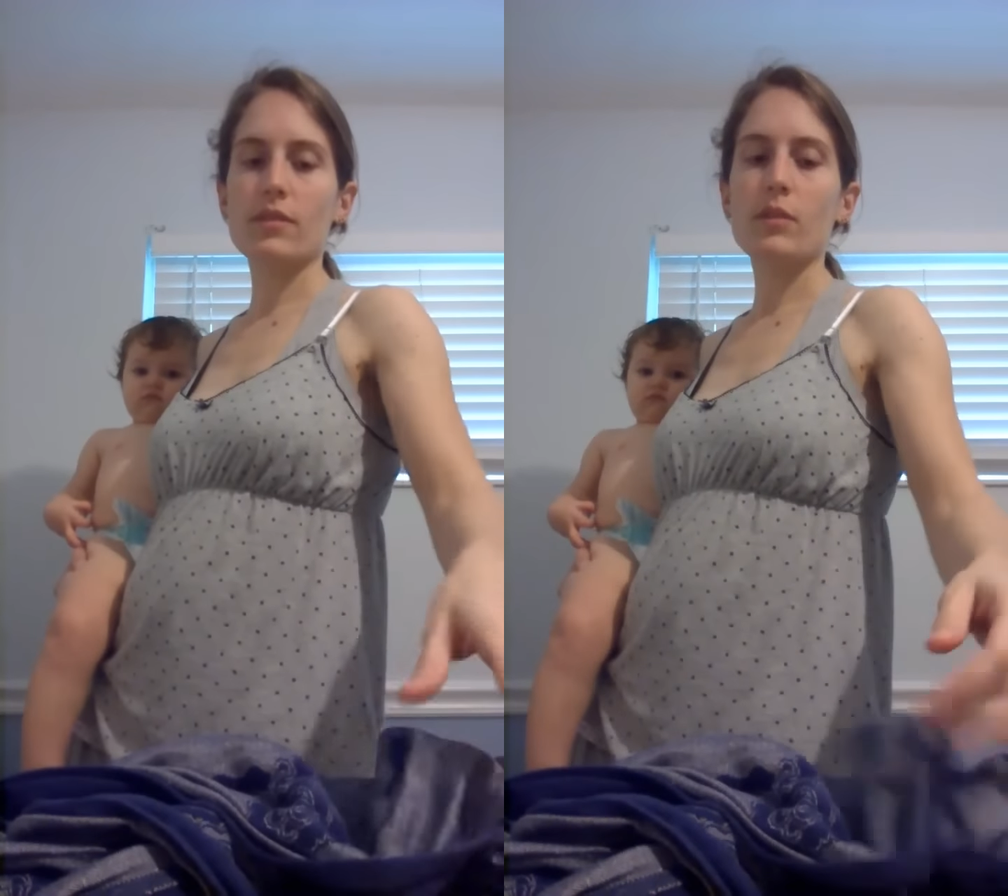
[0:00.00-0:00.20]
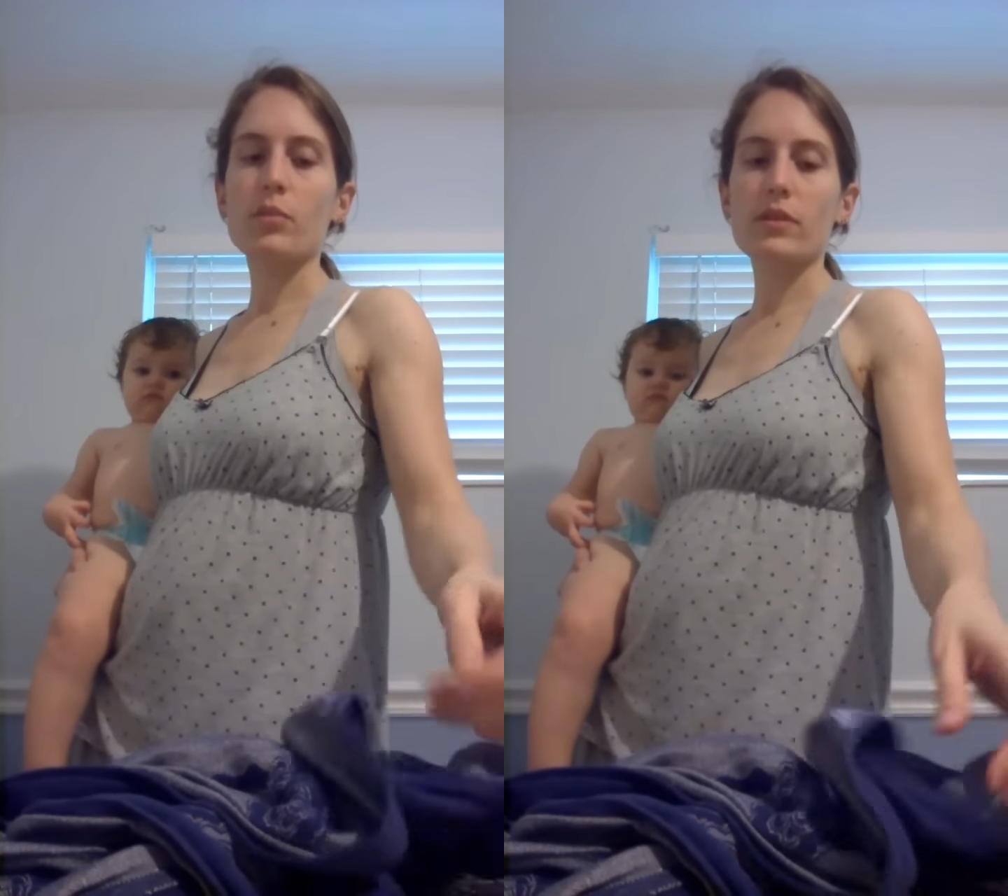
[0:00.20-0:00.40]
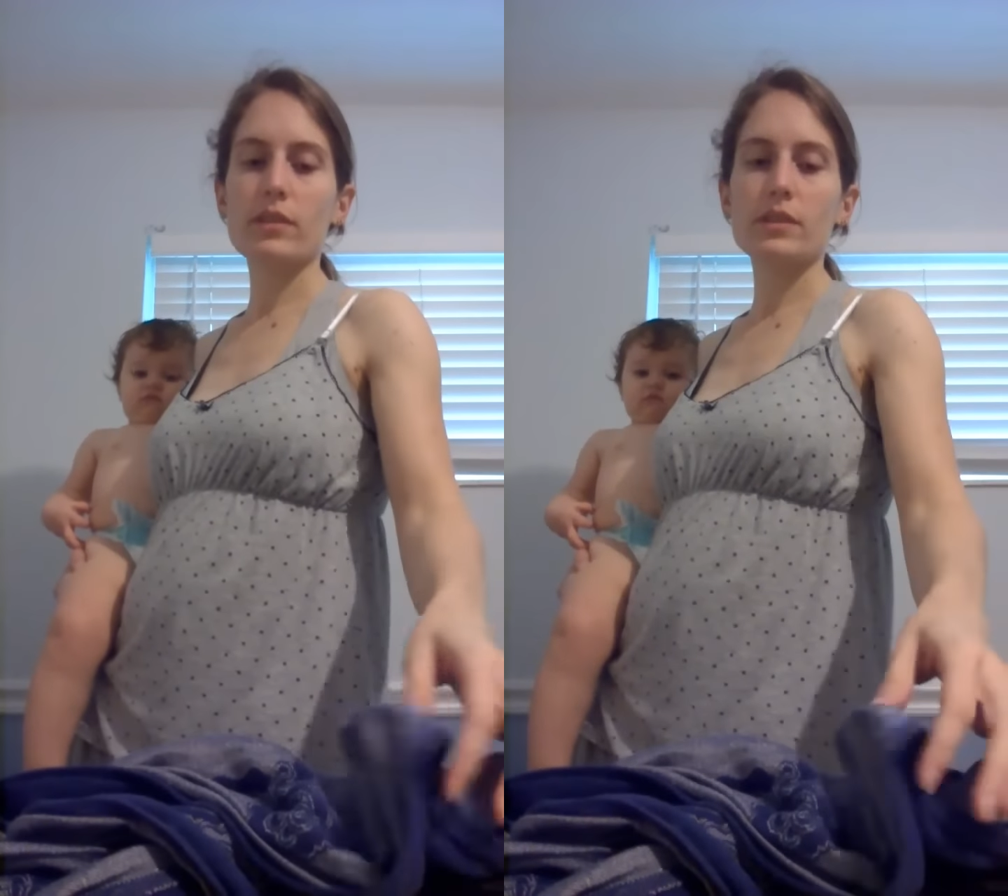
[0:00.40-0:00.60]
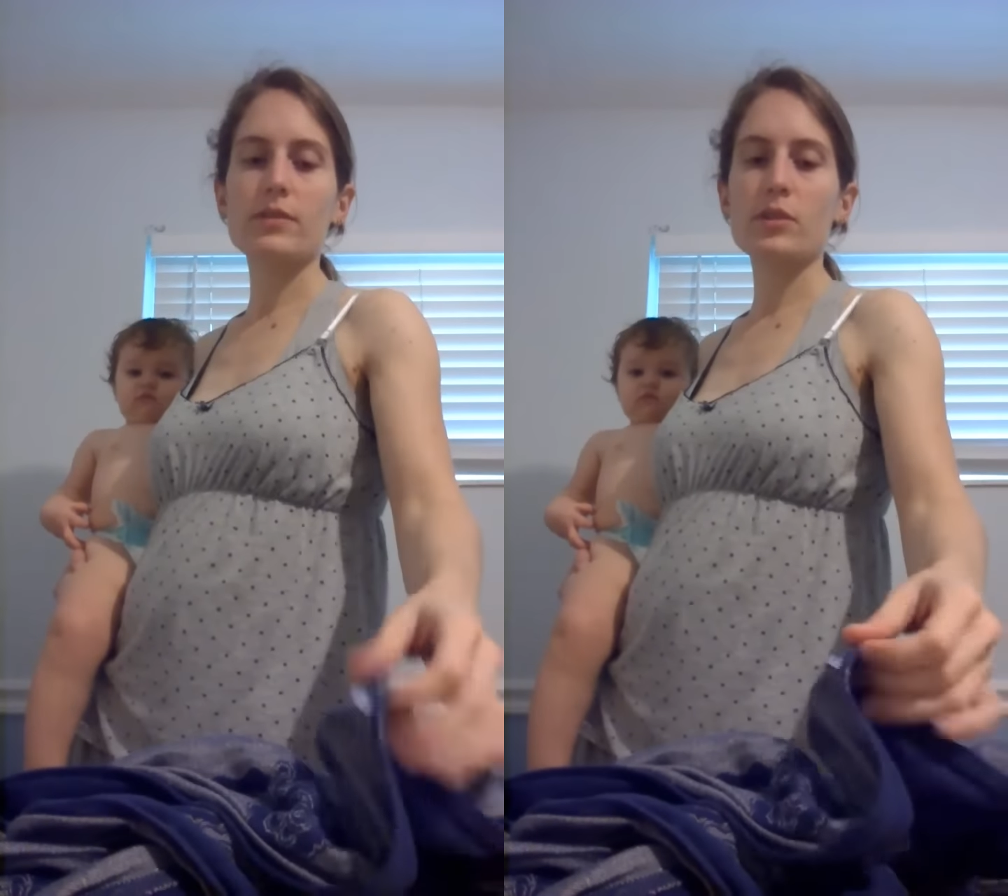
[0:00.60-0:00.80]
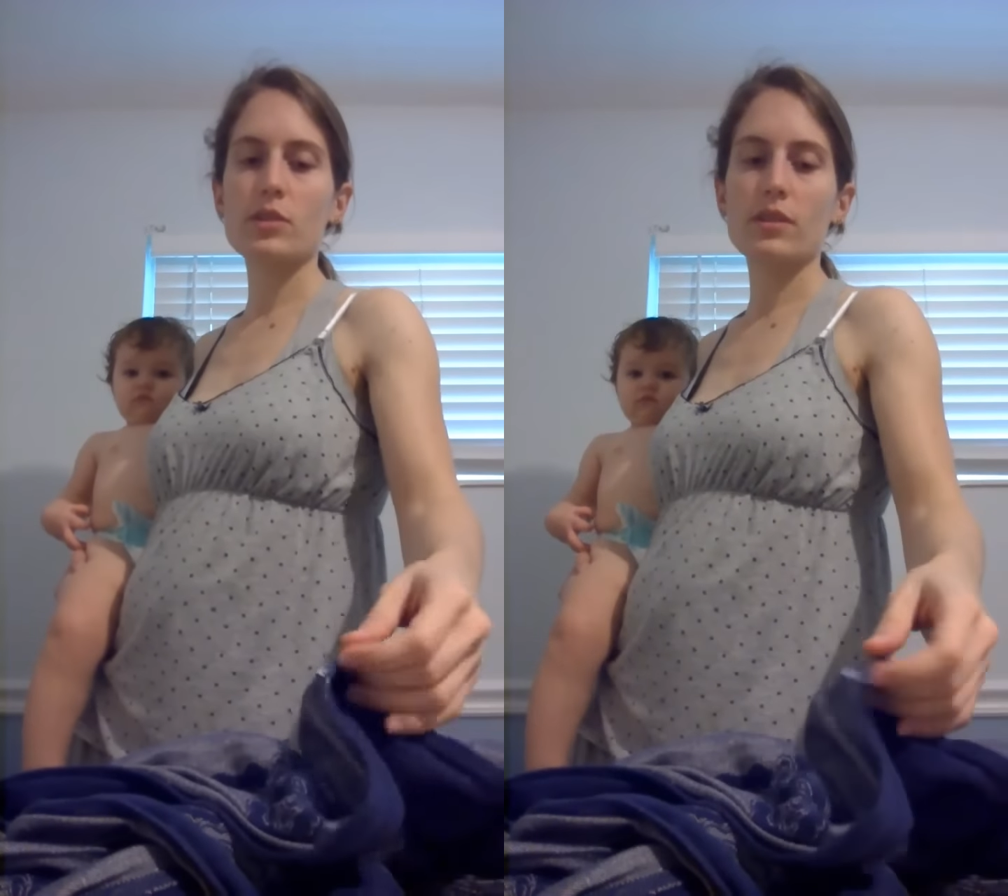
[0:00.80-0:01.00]
the previous
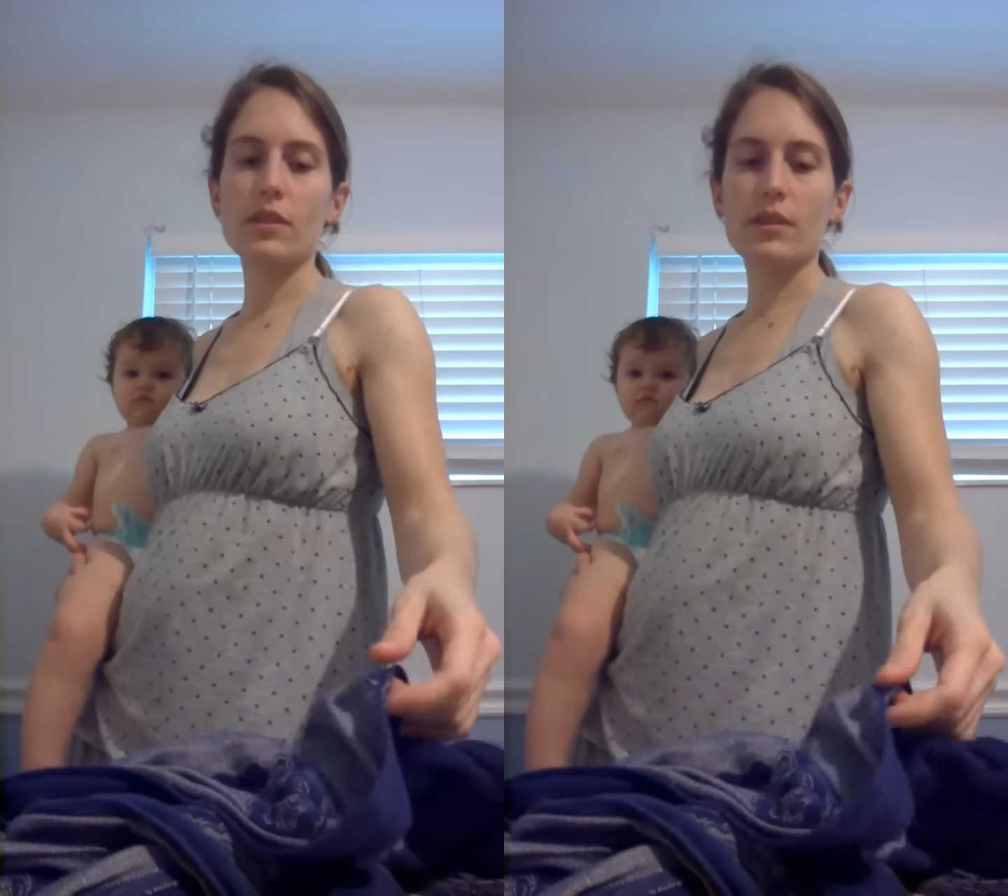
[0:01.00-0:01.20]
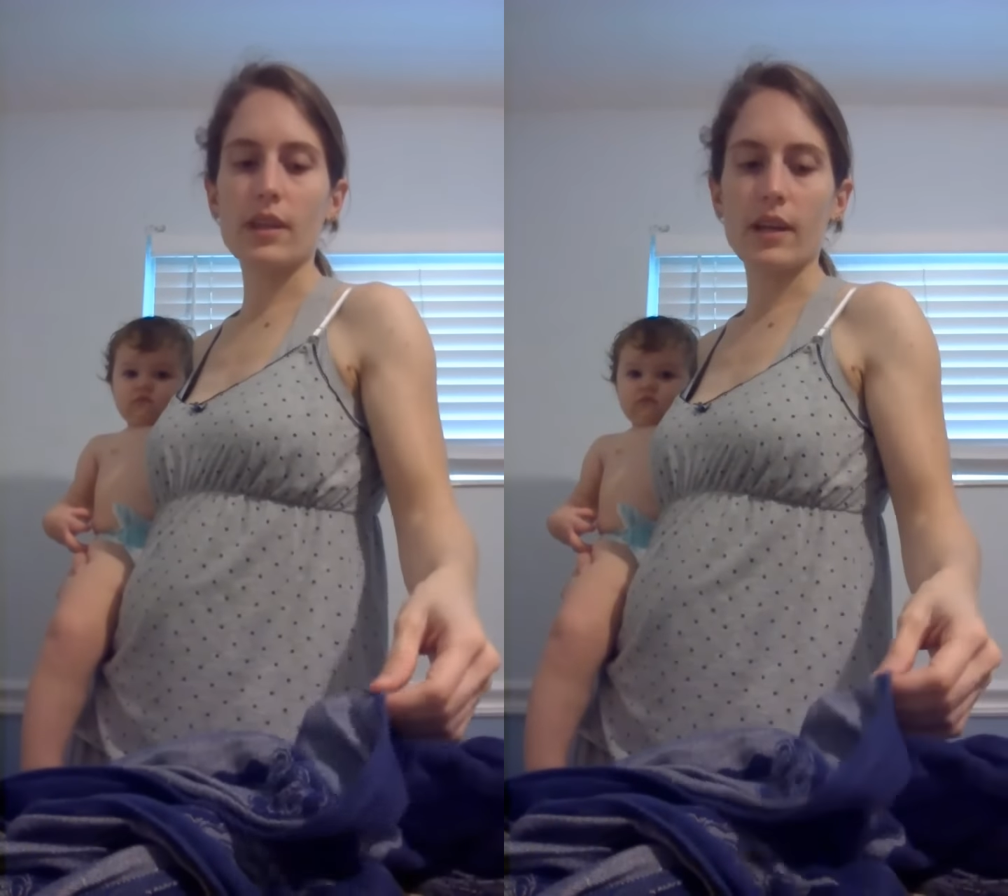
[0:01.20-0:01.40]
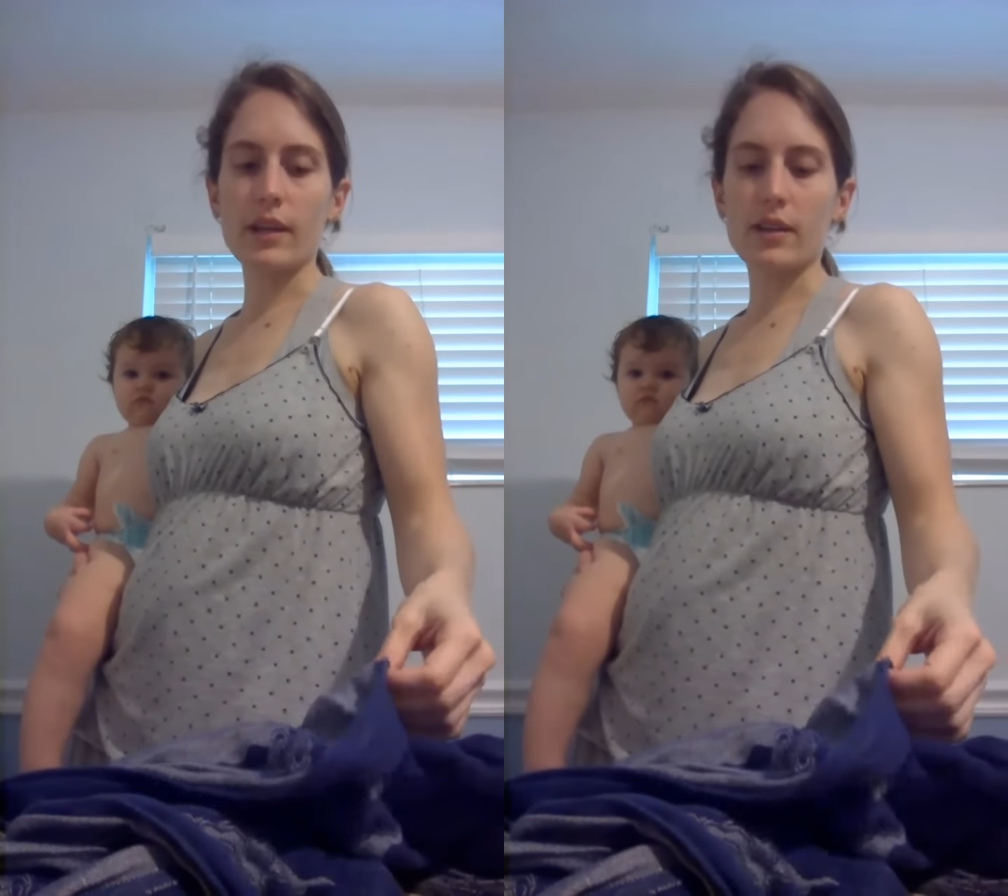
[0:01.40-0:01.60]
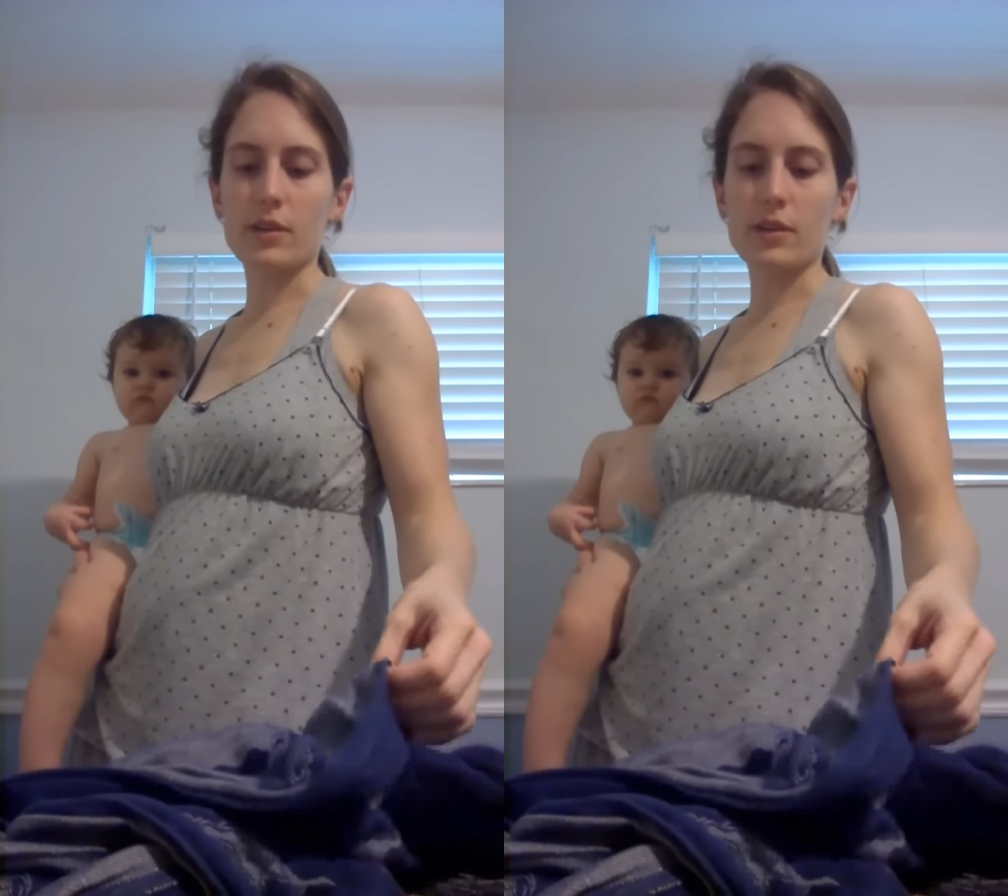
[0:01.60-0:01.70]
version that